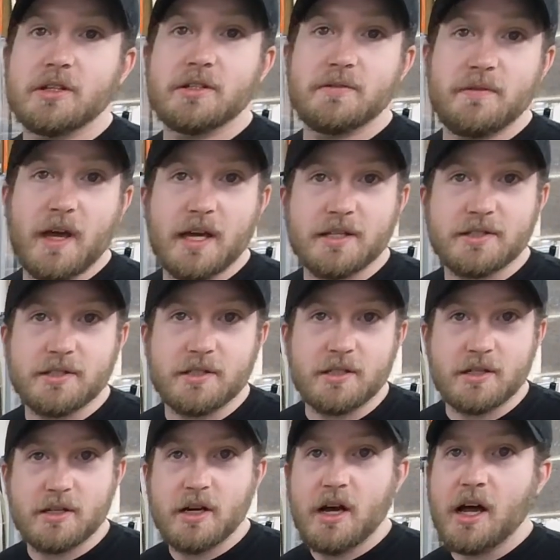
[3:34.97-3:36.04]
It's
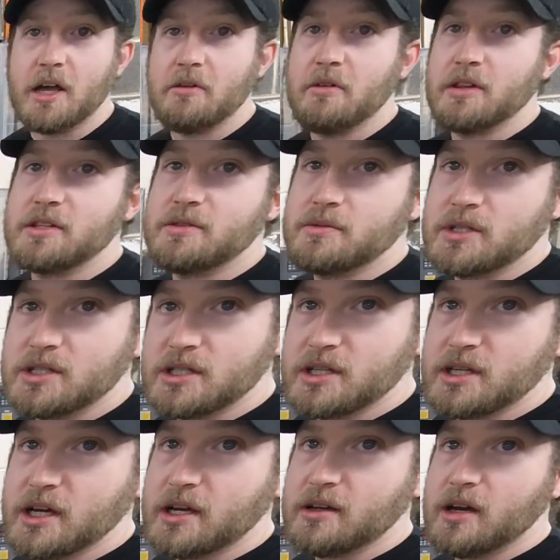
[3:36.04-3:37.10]
faster. I can run this
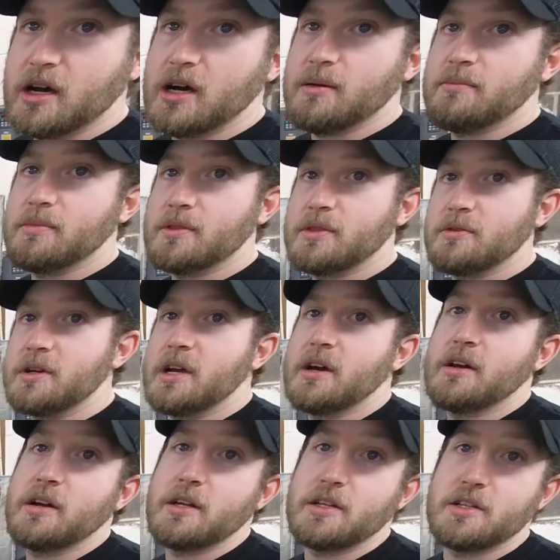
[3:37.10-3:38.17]
machine at um,
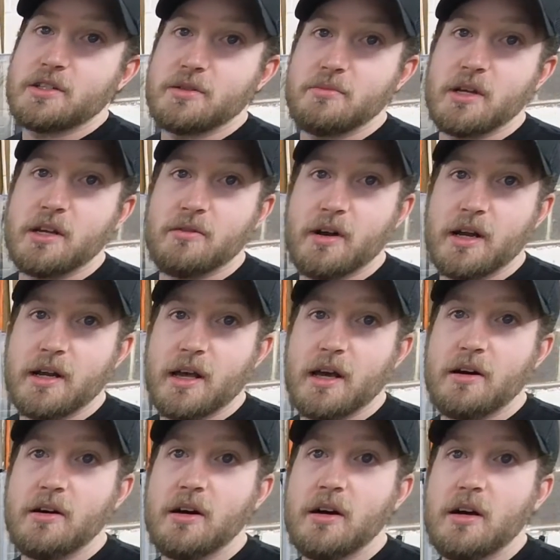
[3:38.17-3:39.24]
300 inches a minute right
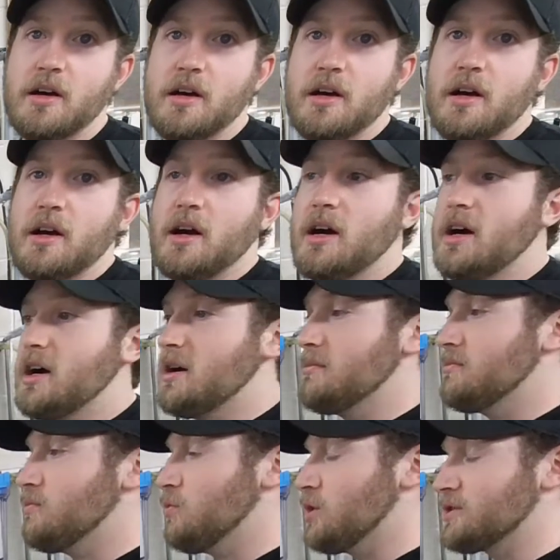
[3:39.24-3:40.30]
now.
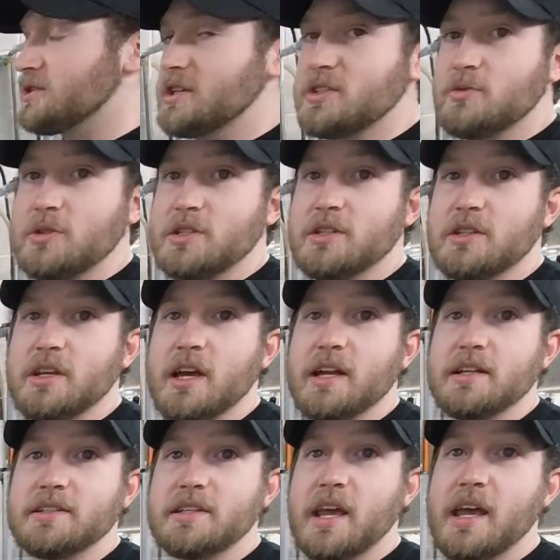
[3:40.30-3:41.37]
Um, once I switch to the
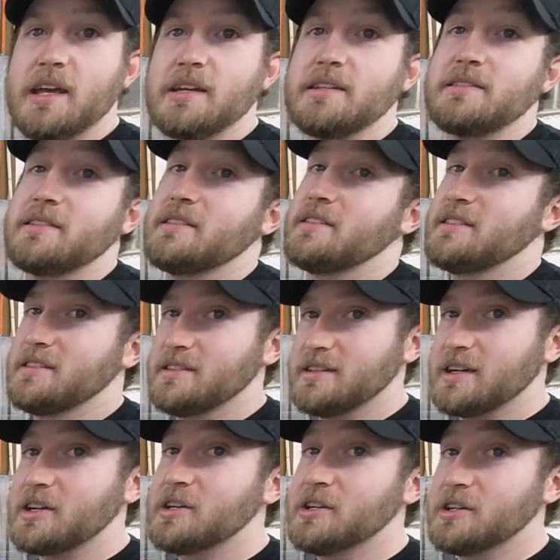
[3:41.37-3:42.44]
NSKs,
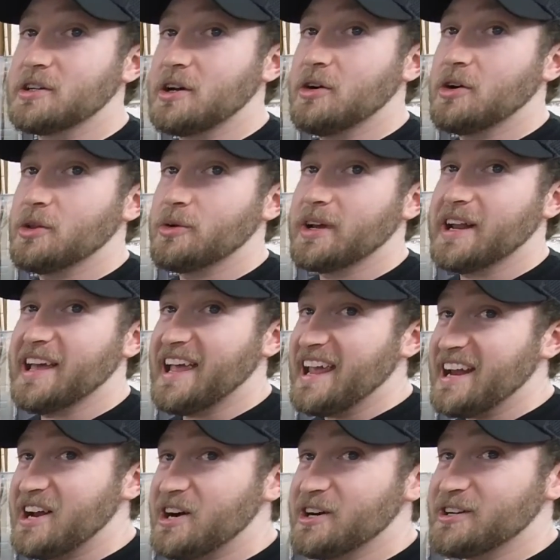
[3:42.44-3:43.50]
I could go all the way to
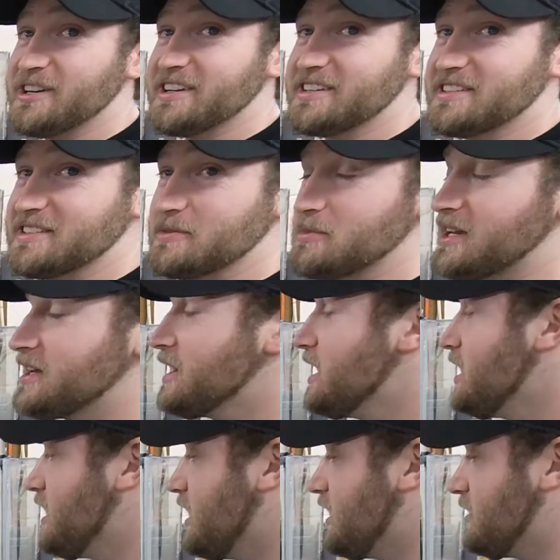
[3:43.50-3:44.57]
800 inches a minute.
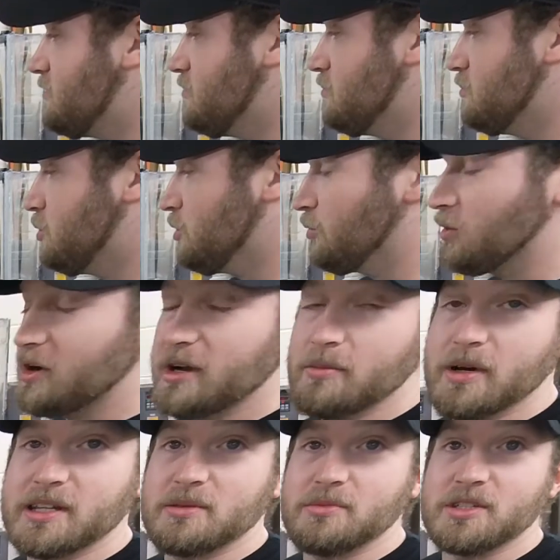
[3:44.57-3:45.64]
I'm more worried
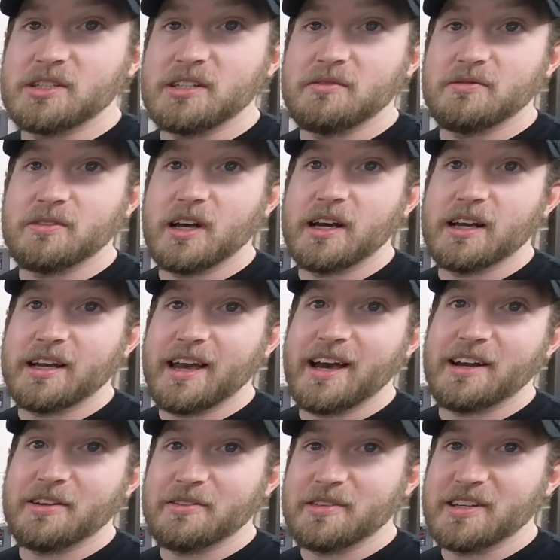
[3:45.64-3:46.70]
about the machine flying
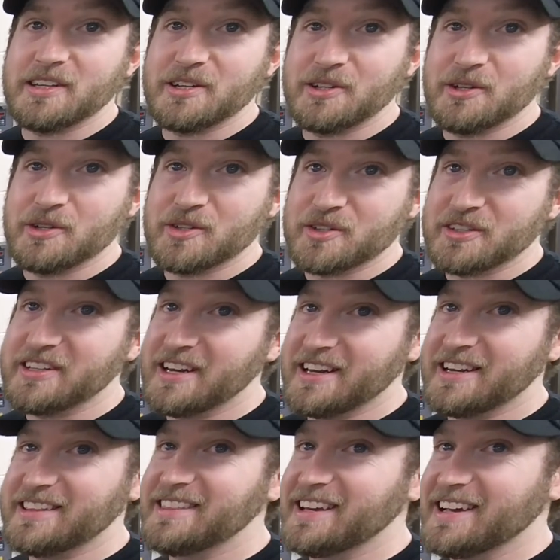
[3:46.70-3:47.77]
out of the enclosure than
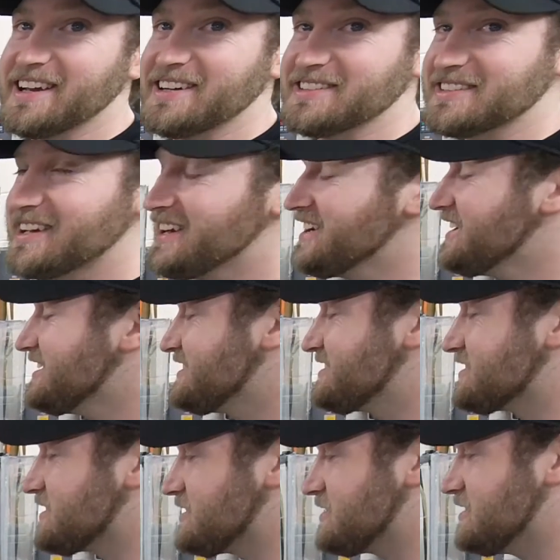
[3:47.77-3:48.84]
anything else.
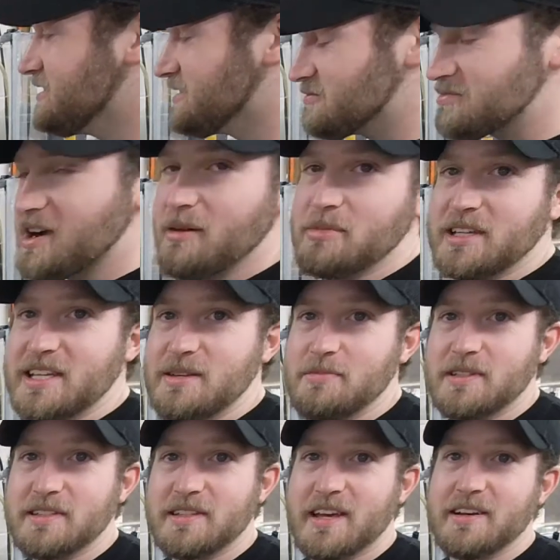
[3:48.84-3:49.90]
So probably keep
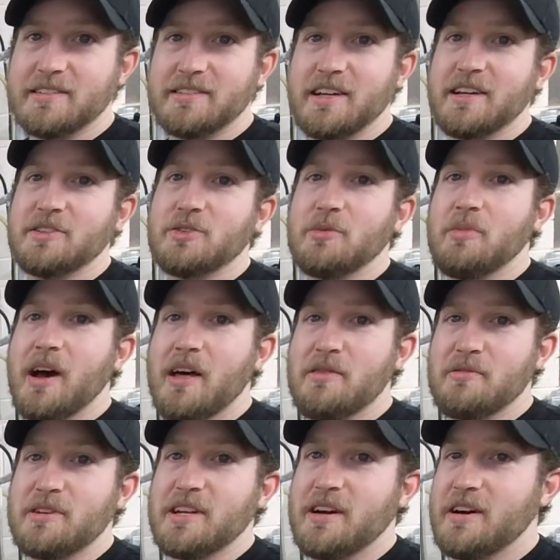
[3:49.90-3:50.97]
it scaled down to about
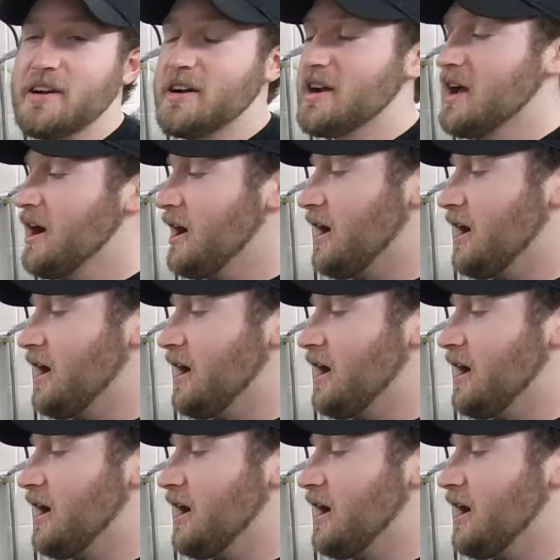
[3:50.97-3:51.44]
300.